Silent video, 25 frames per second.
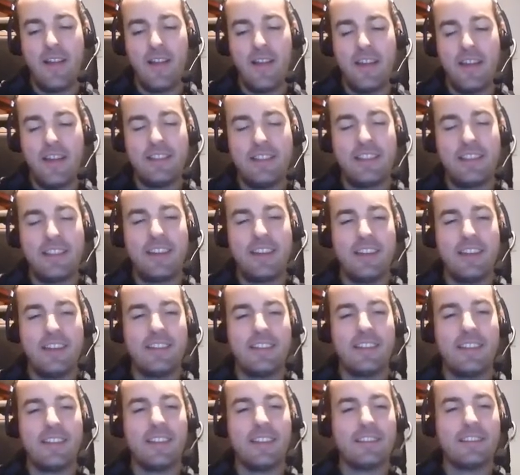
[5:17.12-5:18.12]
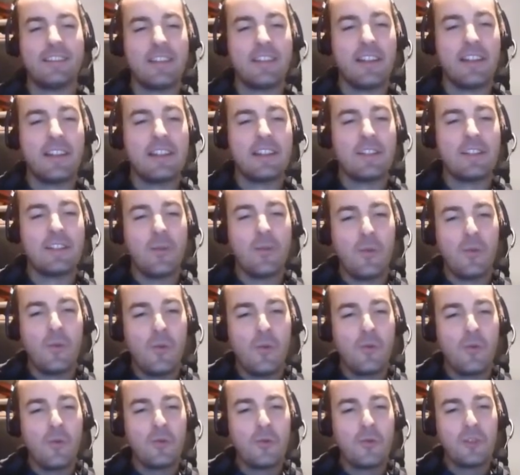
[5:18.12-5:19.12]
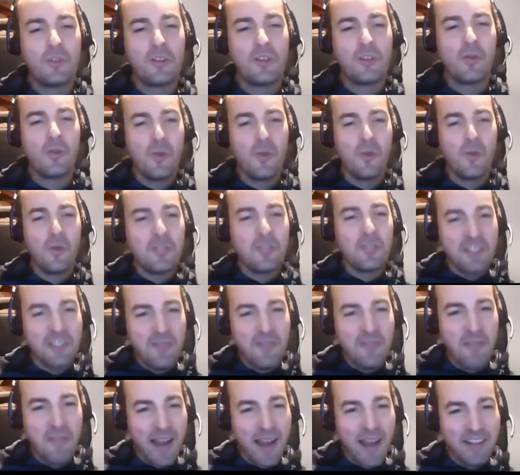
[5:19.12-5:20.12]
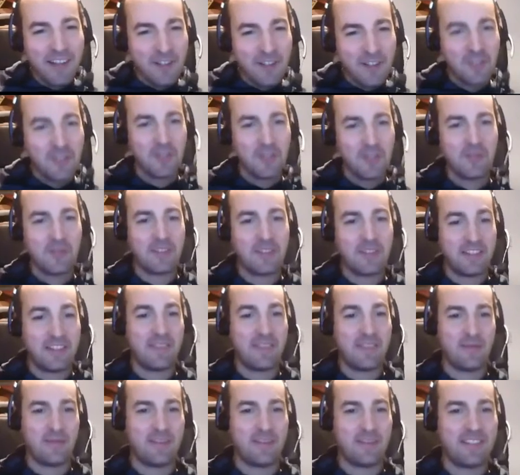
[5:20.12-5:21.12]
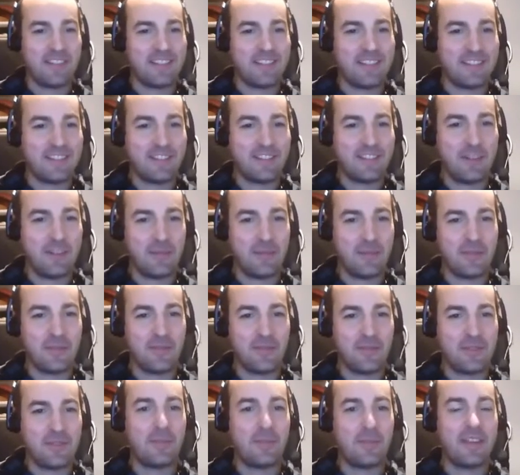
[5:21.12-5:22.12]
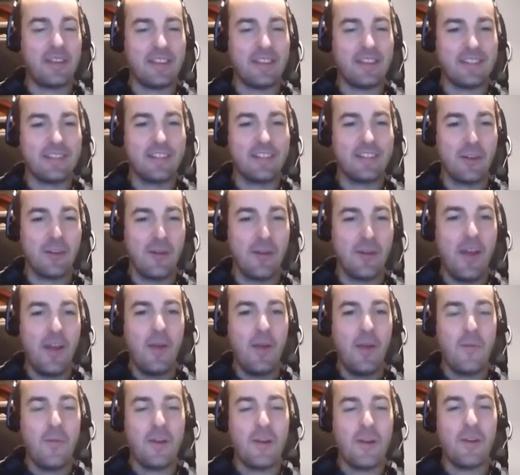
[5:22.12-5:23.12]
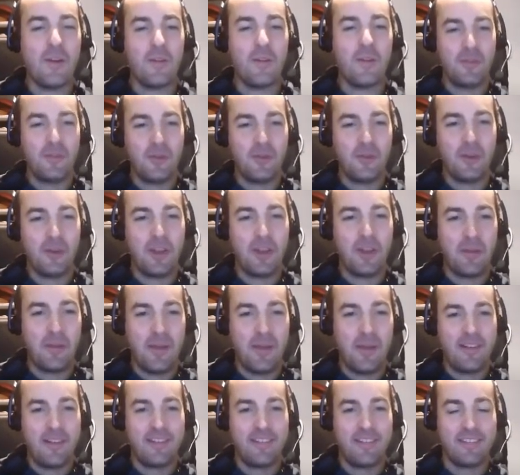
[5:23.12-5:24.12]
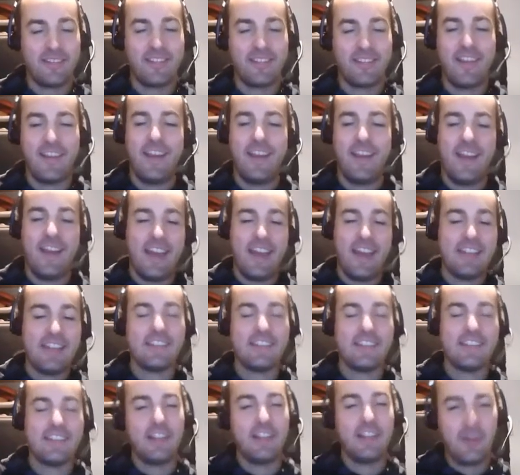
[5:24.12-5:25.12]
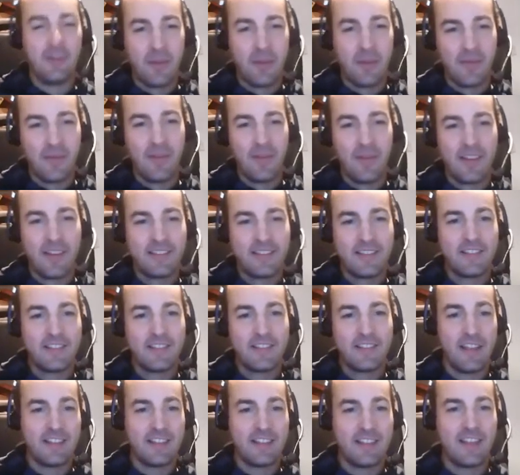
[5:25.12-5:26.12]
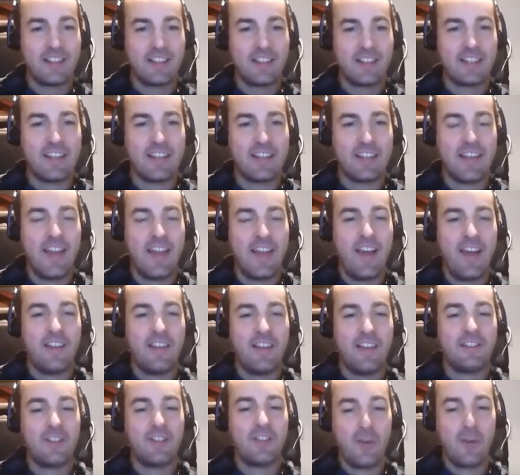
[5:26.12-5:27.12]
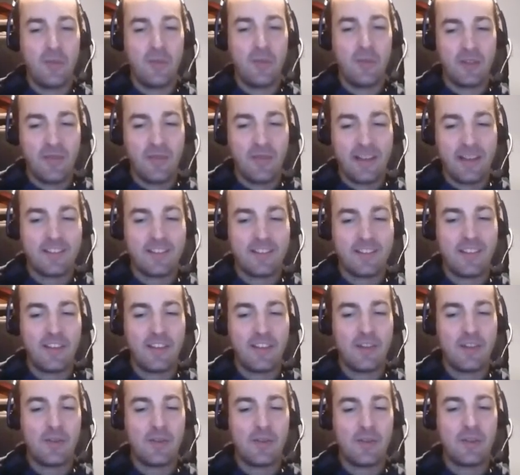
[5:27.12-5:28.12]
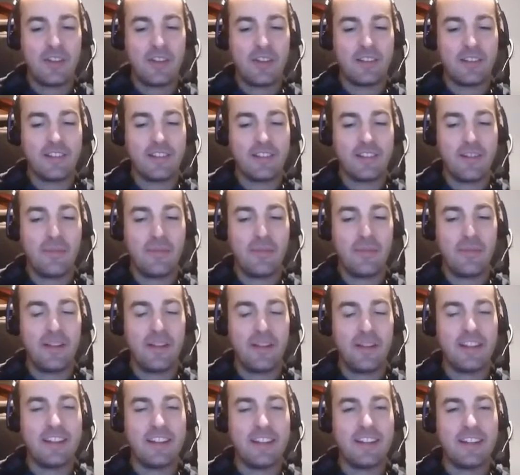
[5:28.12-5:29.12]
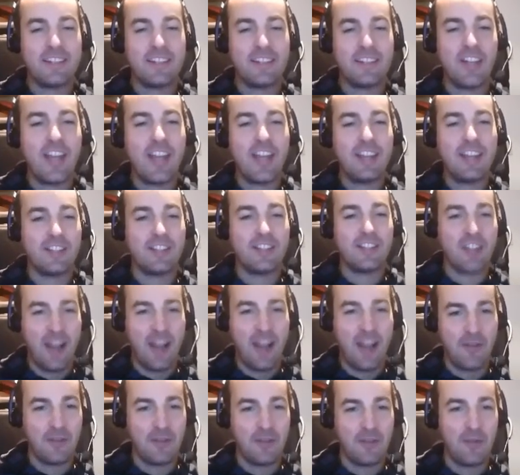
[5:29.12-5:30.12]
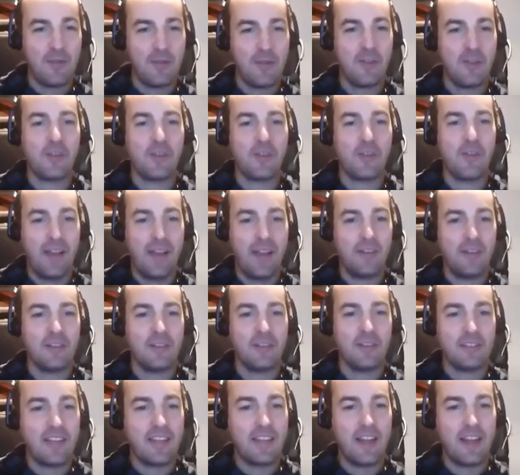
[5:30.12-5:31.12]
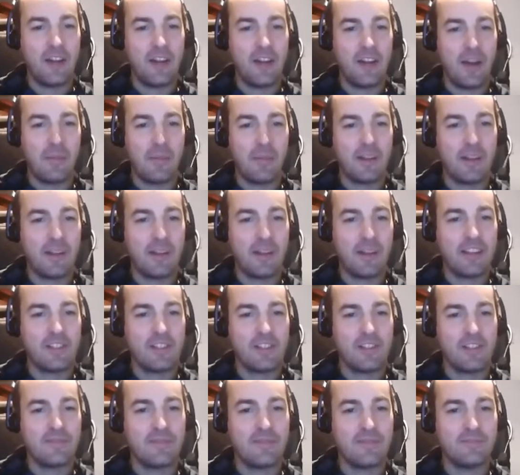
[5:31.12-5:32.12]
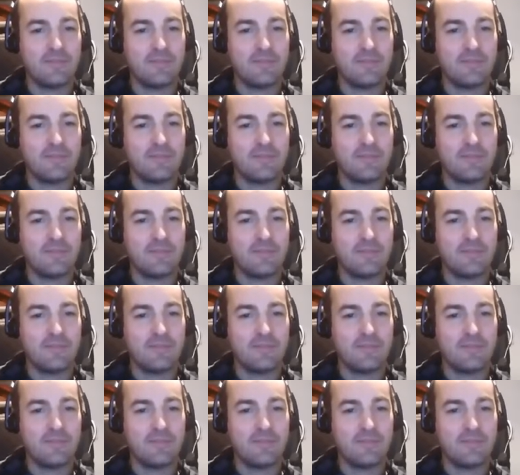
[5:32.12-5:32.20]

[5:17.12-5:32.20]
is the key to this that it's orders of magnitude difference in terms of speed? So we're not talking about it's a little bit faster. It's actually so much faster that you can completely change how you work or how you scale an application.